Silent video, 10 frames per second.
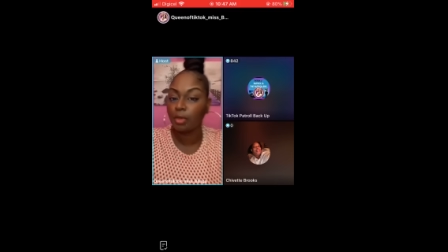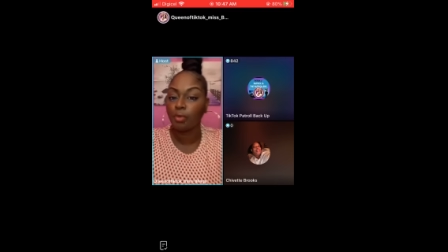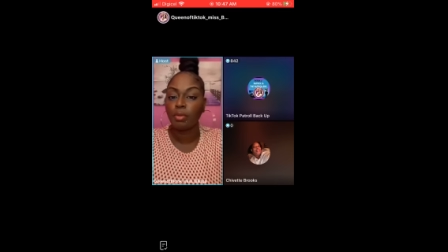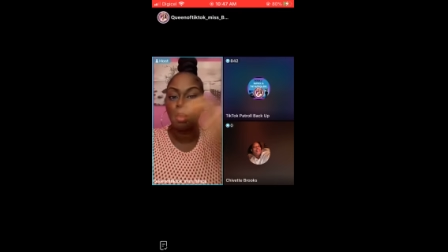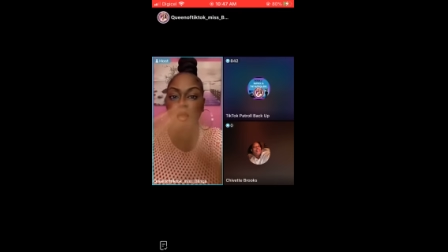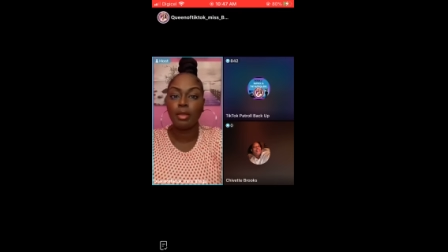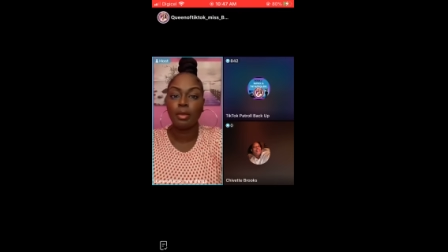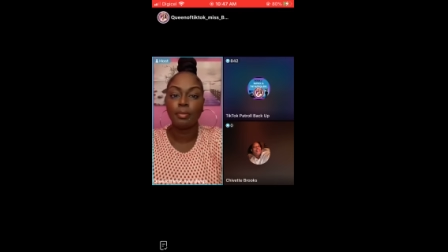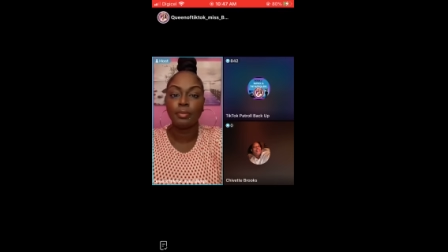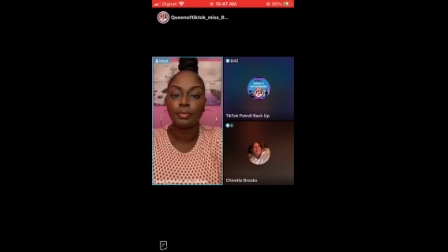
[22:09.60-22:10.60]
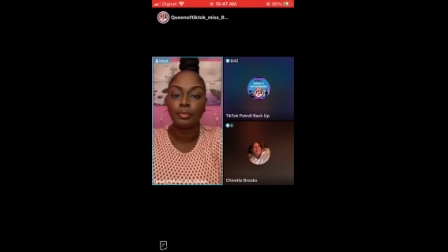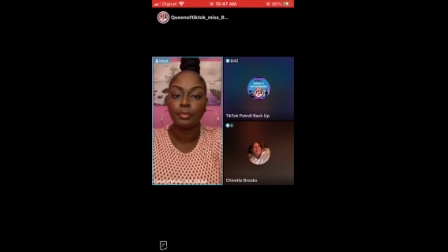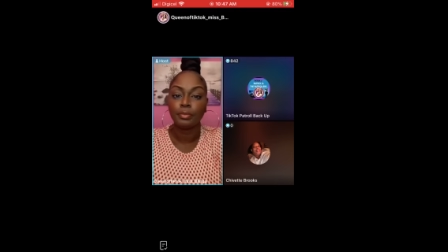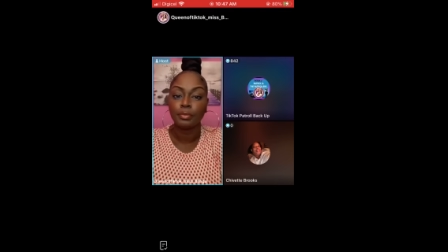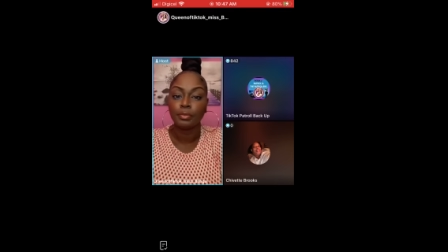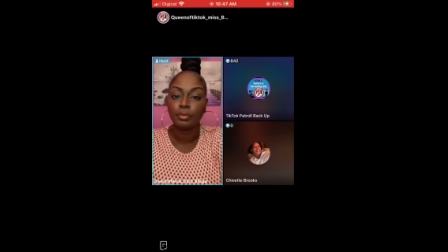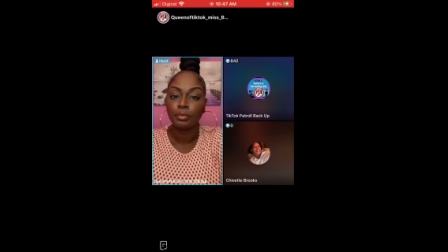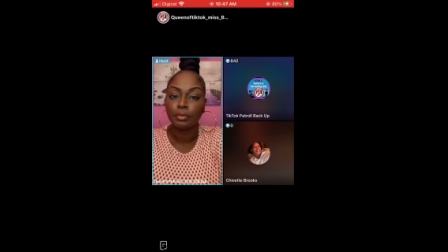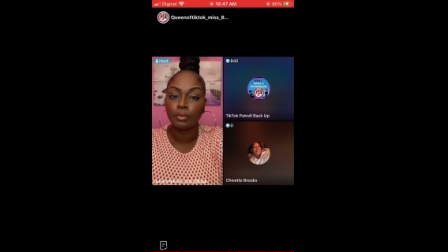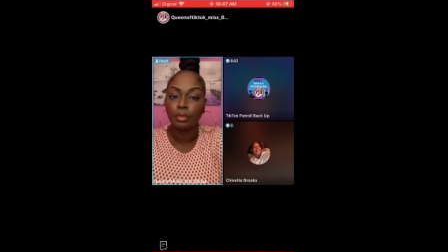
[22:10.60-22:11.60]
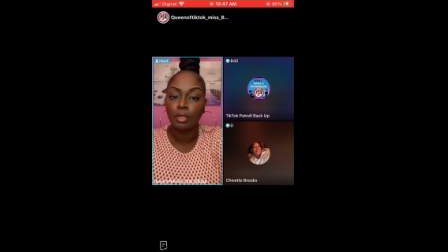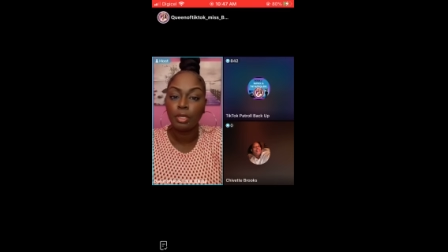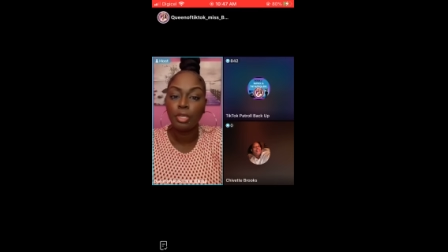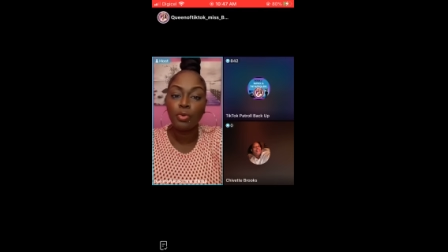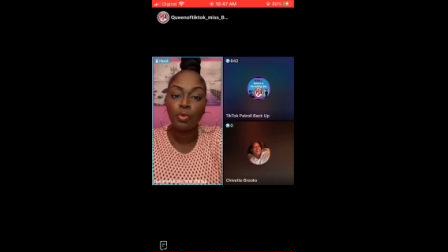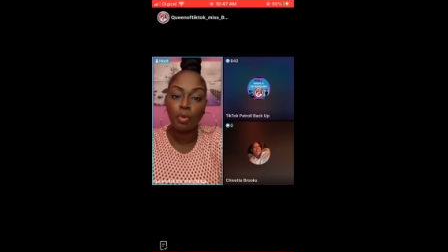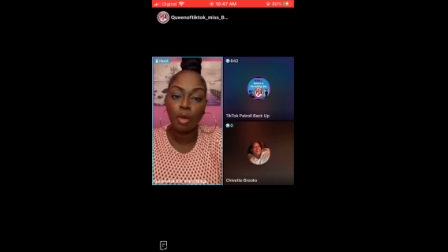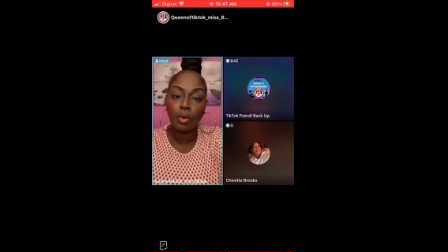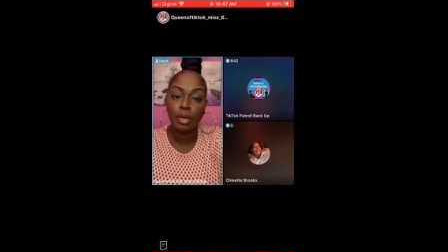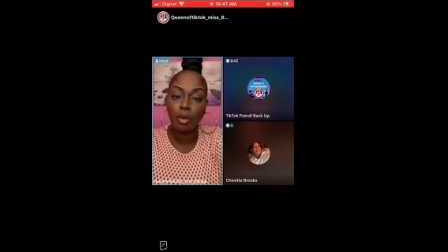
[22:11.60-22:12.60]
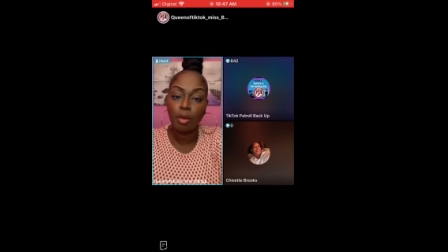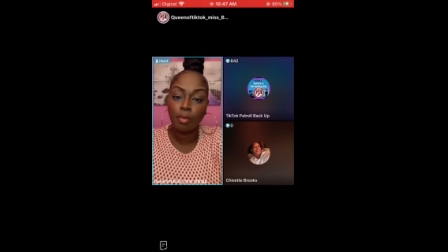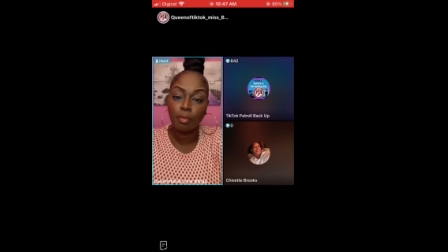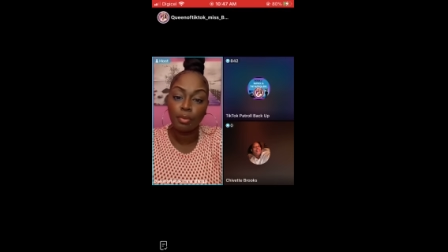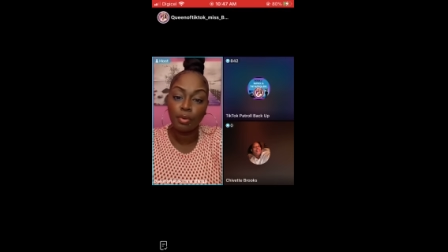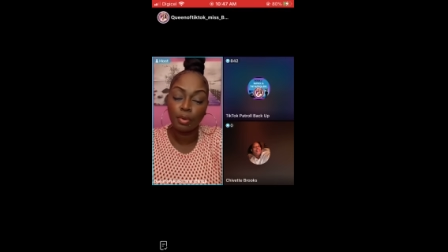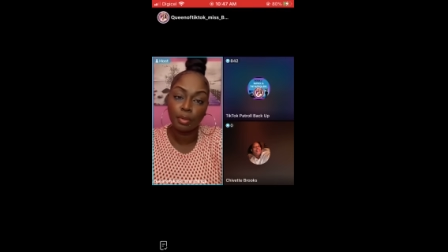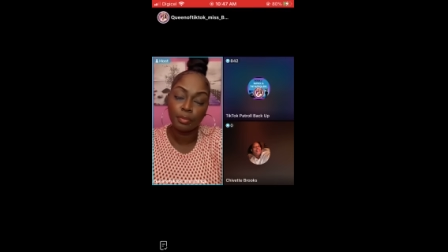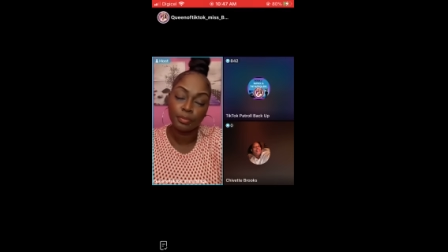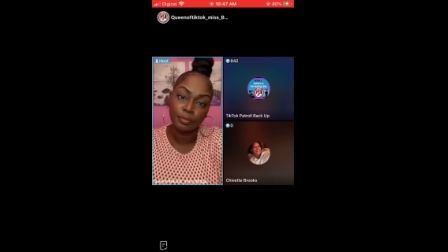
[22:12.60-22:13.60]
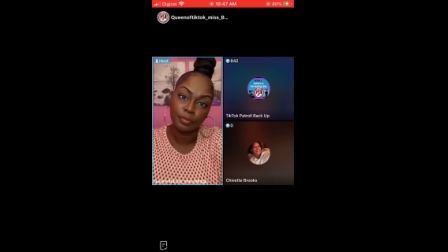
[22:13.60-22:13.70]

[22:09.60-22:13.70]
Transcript: sending one my audio. You, how you go, Brooke?